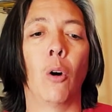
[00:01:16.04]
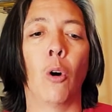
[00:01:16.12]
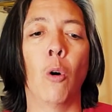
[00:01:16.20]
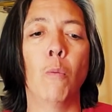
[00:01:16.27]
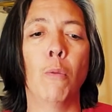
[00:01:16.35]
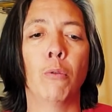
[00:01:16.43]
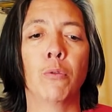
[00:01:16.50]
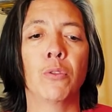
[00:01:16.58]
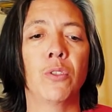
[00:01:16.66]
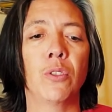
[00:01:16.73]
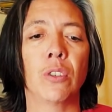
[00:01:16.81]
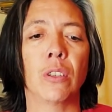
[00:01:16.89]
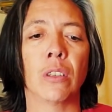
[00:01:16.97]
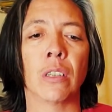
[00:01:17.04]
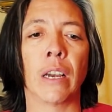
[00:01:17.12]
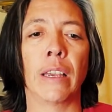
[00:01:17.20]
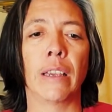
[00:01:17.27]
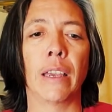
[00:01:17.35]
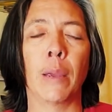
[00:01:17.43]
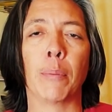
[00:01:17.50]
almost
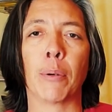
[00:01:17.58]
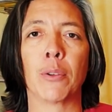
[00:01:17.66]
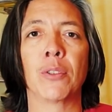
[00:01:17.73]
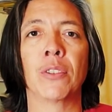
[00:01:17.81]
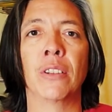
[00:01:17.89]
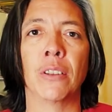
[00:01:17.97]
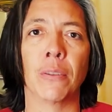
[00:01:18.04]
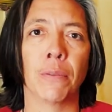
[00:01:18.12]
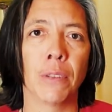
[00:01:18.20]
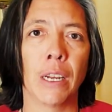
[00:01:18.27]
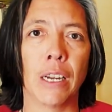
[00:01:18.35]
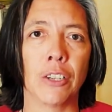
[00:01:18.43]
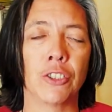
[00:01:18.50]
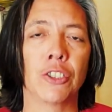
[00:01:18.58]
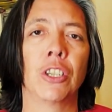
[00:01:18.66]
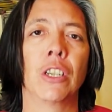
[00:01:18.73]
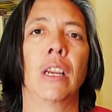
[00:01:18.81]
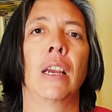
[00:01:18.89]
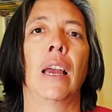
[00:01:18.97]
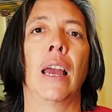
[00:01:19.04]
like a person in the flesh,
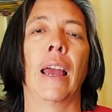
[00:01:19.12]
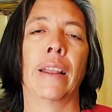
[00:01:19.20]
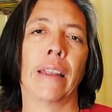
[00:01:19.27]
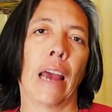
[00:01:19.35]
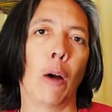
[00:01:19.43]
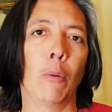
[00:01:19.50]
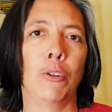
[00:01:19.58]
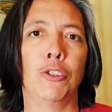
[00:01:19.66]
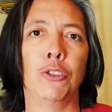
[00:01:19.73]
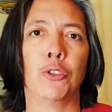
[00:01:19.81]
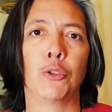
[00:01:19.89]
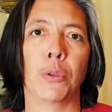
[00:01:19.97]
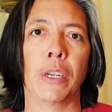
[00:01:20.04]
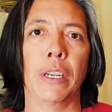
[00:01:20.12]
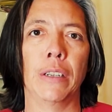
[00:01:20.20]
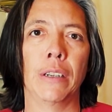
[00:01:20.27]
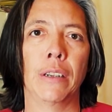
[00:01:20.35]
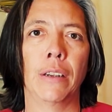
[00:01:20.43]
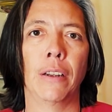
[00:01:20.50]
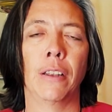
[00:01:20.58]
and how would you treat
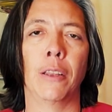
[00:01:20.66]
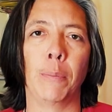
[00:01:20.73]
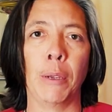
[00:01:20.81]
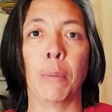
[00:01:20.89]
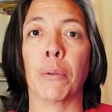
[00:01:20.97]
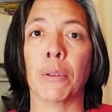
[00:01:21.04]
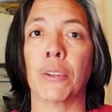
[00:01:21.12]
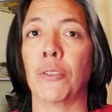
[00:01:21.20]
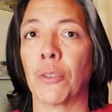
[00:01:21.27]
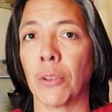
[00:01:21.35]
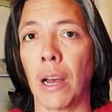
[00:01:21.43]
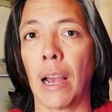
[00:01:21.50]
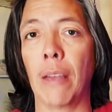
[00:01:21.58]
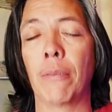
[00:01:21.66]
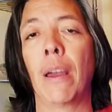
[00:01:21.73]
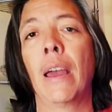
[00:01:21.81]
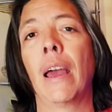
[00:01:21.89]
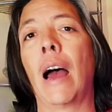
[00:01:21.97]
the people in your life?